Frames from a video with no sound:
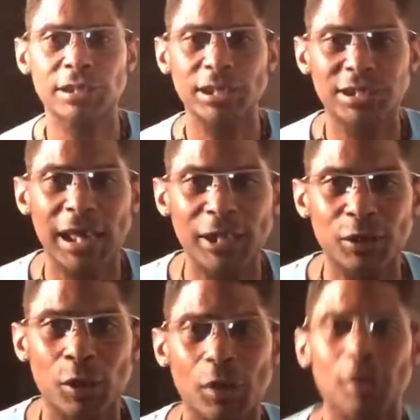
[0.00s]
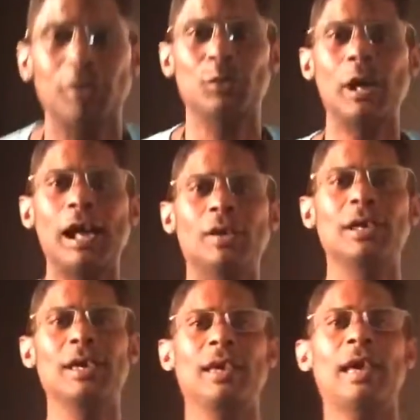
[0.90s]
just got a call.
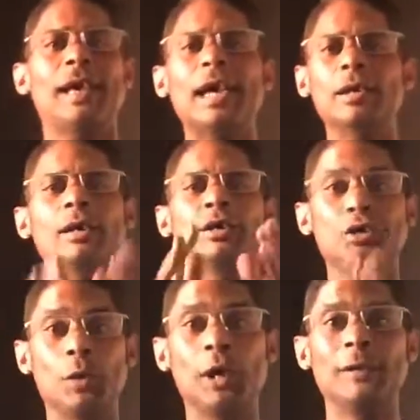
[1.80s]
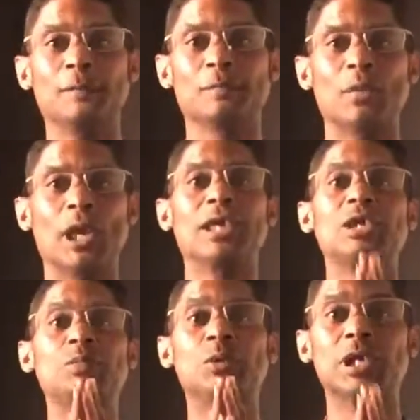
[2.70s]
Wow. You know what? I
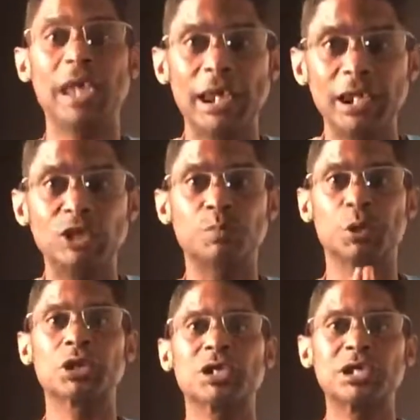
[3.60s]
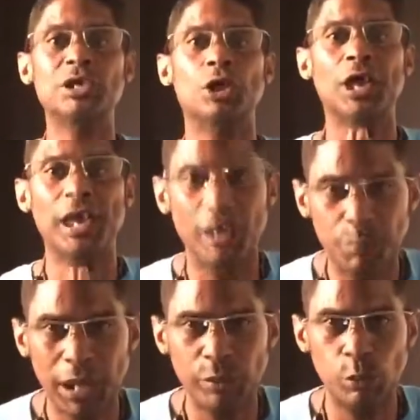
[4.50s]
keep forgetting to put this thing on
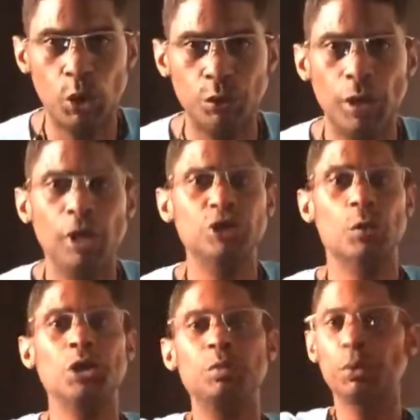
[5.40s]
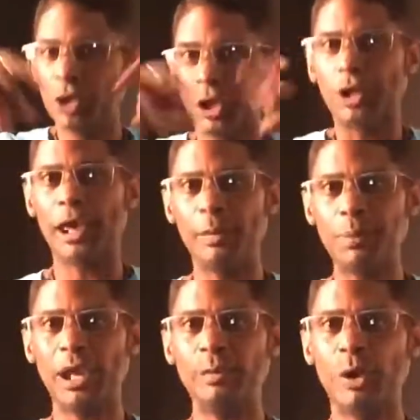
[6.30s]
airplane mode. So when you put it on
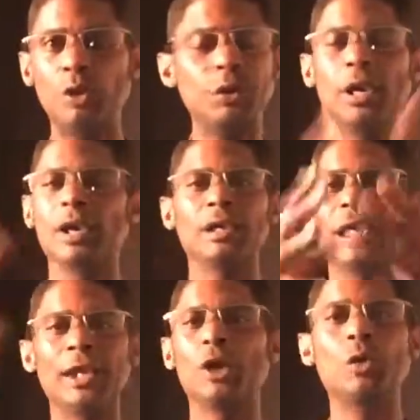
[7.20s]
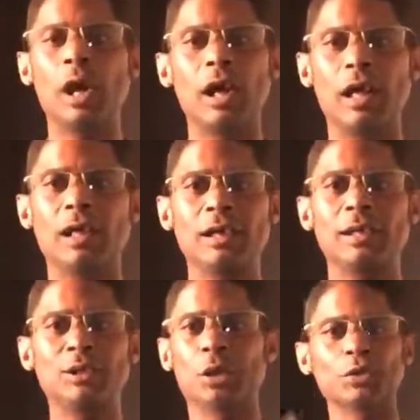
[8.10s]
airplane mode, they don't, you